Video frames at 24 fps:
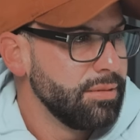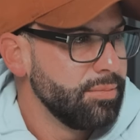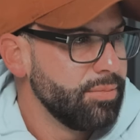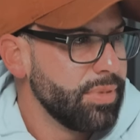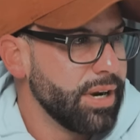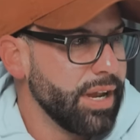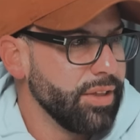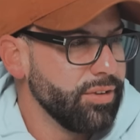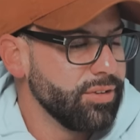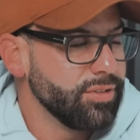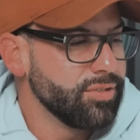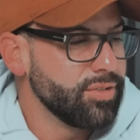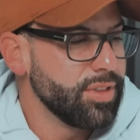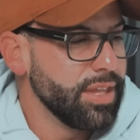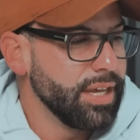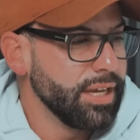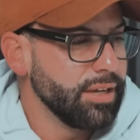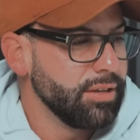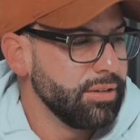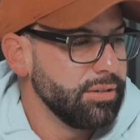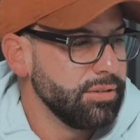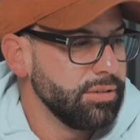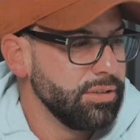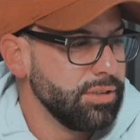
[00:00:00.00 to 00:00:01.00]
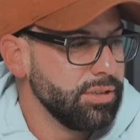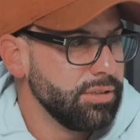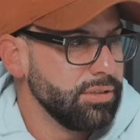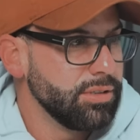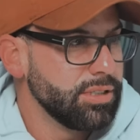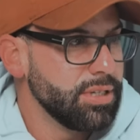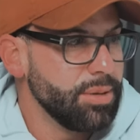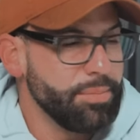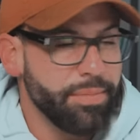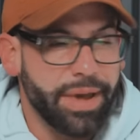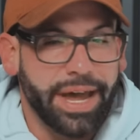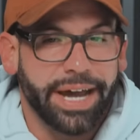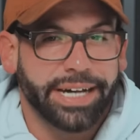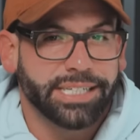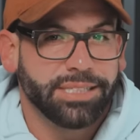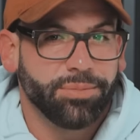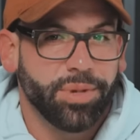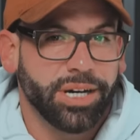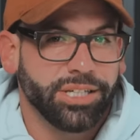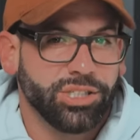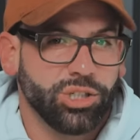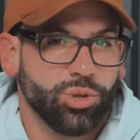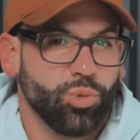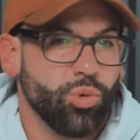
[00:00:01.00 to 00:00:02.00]
But I just think to
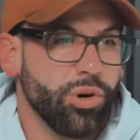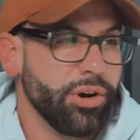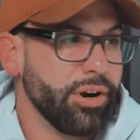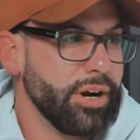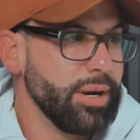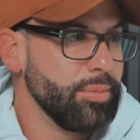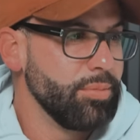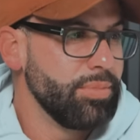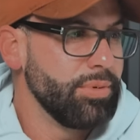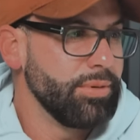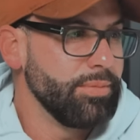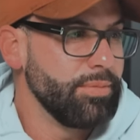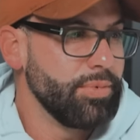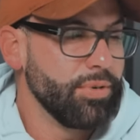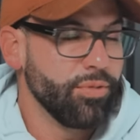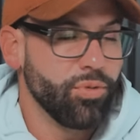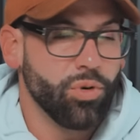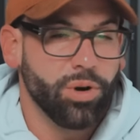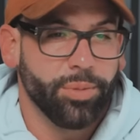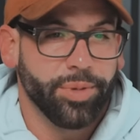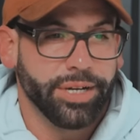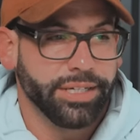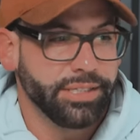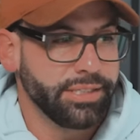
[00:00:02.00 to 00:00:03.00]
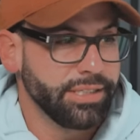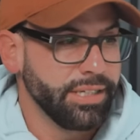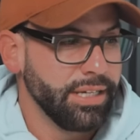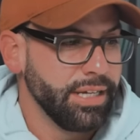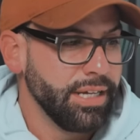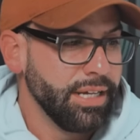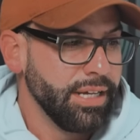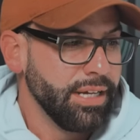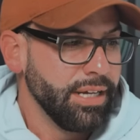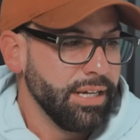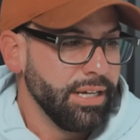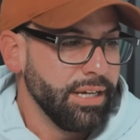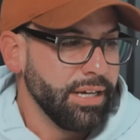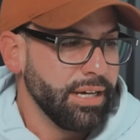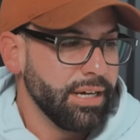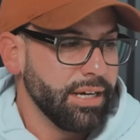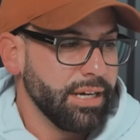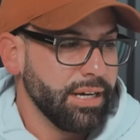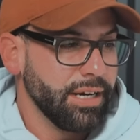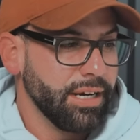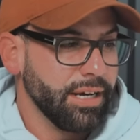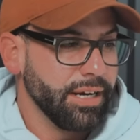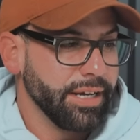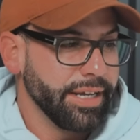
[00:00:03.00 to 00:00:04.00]
maximize your 1RM performance,
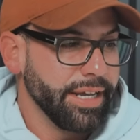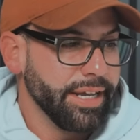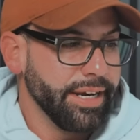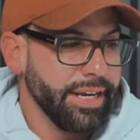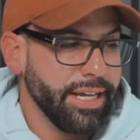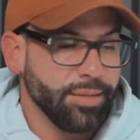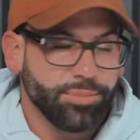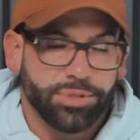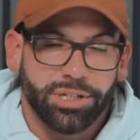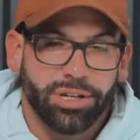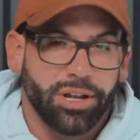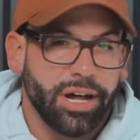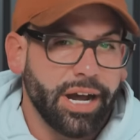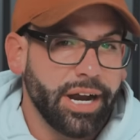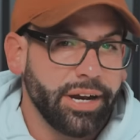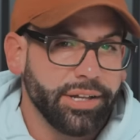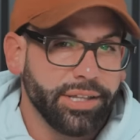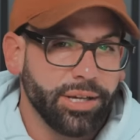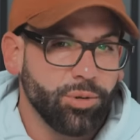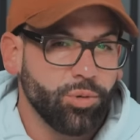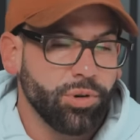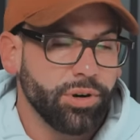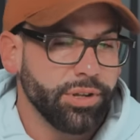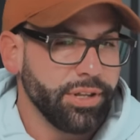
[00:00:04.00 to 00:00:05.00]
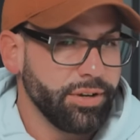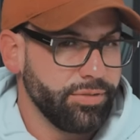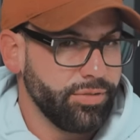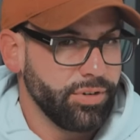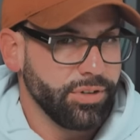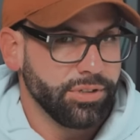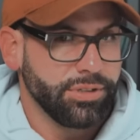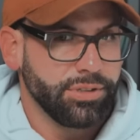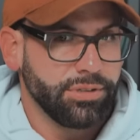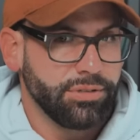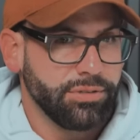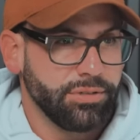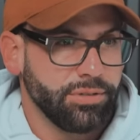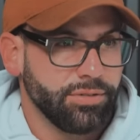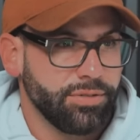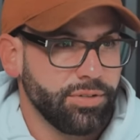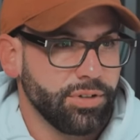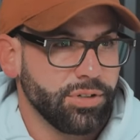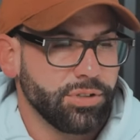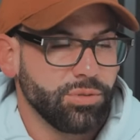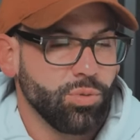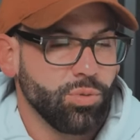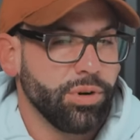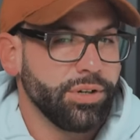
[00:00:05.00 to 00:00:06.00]
again, hips a little higher than they were on that the
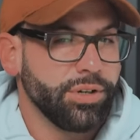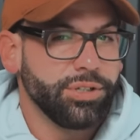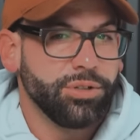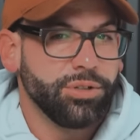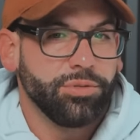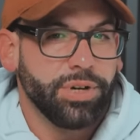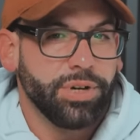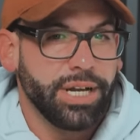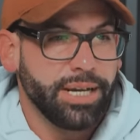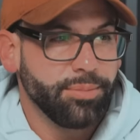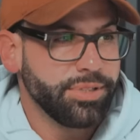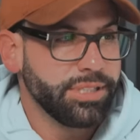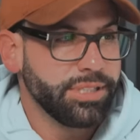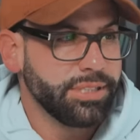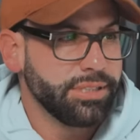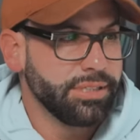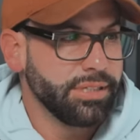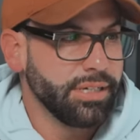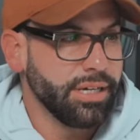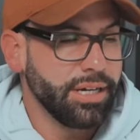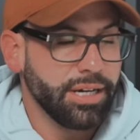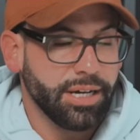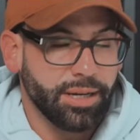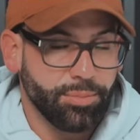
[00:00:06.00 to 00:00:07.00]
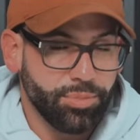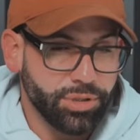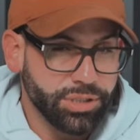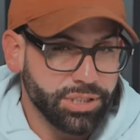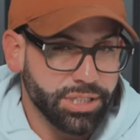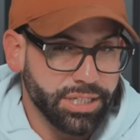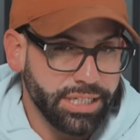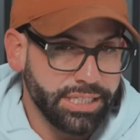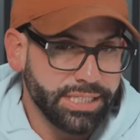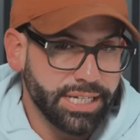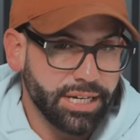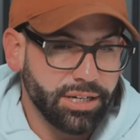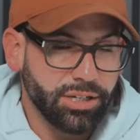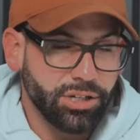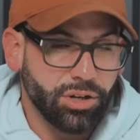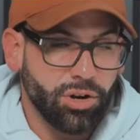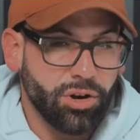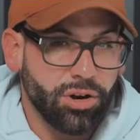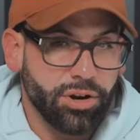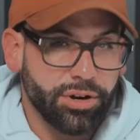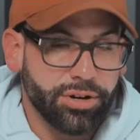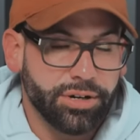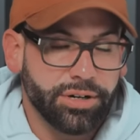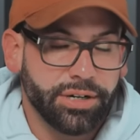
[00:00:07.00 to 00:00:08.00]
first 1 or 2 reps, push the knees out a little
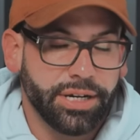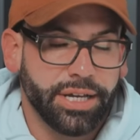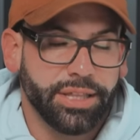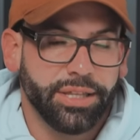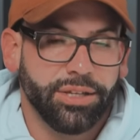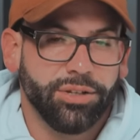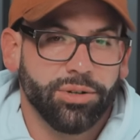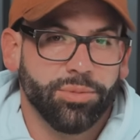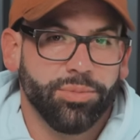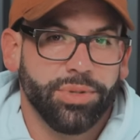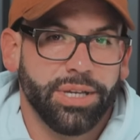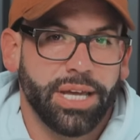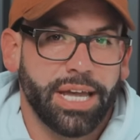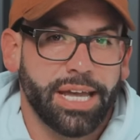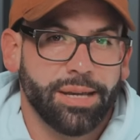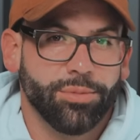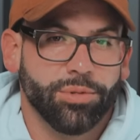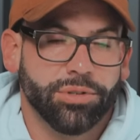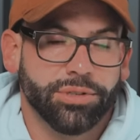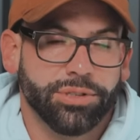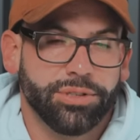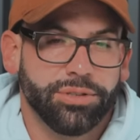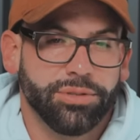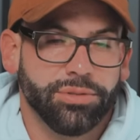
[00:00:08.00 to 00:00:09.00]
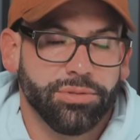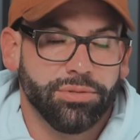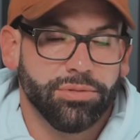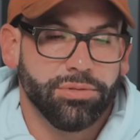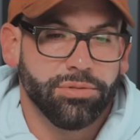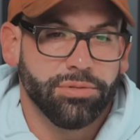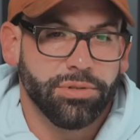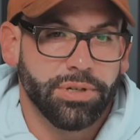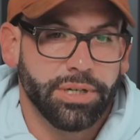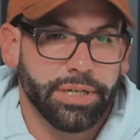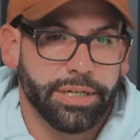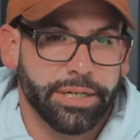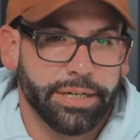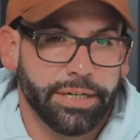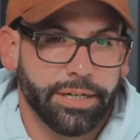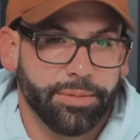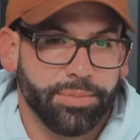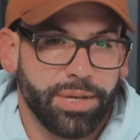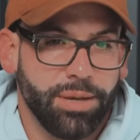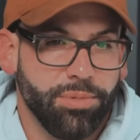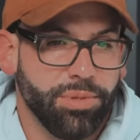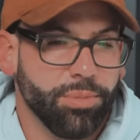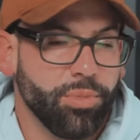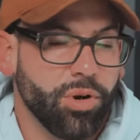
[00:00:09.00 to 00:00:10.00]
harder, and then you'll be able to
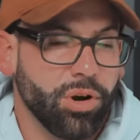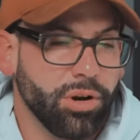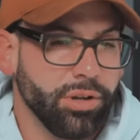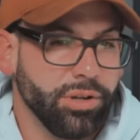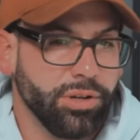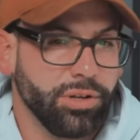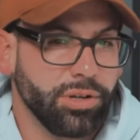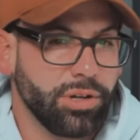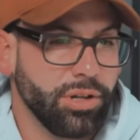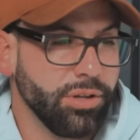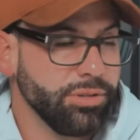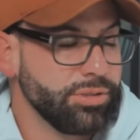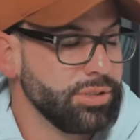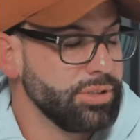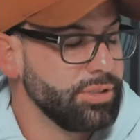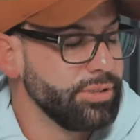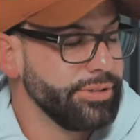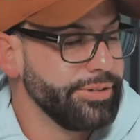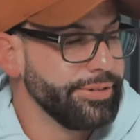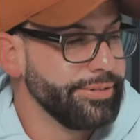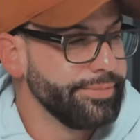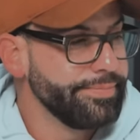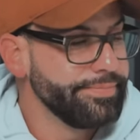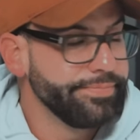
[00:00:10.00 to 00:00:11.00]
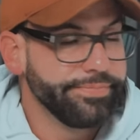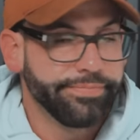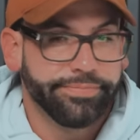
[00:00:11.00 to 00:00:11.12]
keep the bar a little closer to you.